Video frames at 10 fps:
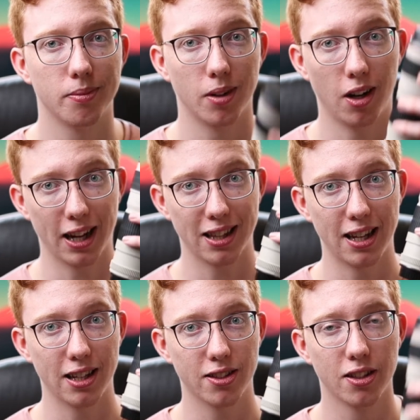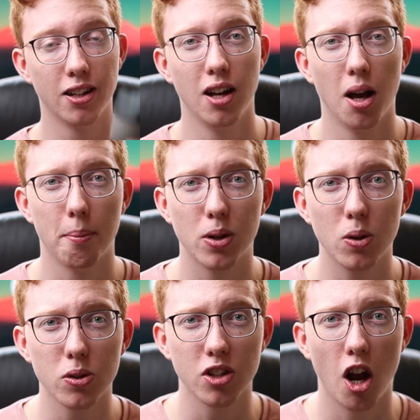like this, but
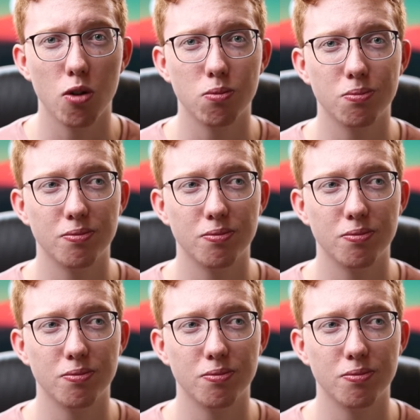also